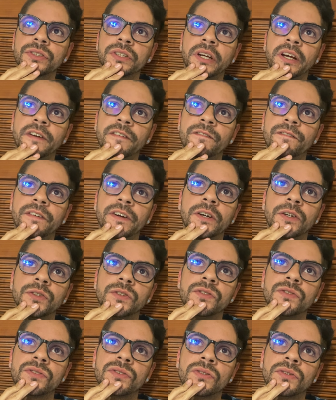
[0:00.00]
I felt
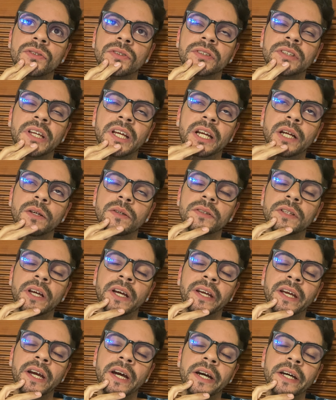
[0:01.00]
so that
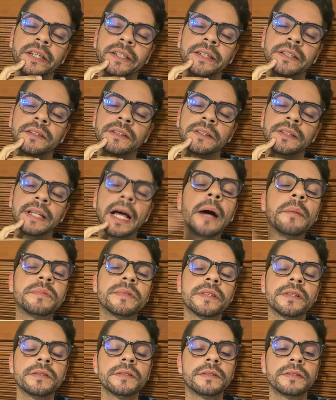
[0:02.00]
I had
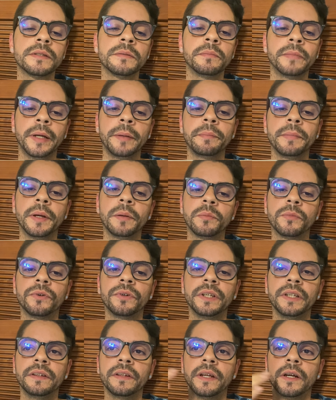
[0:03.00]
lapses in my
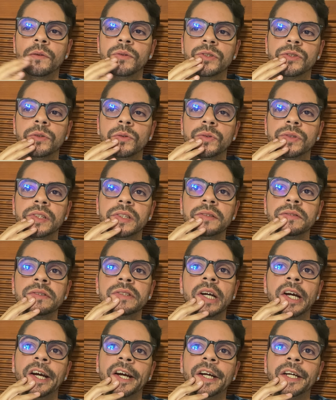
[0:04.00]
memory, that I was losing
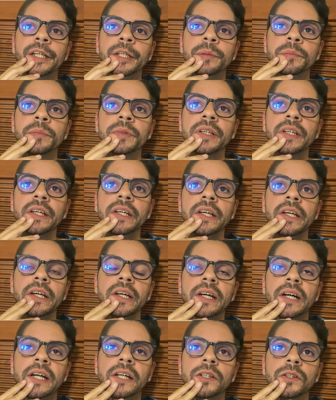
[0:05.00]
time. I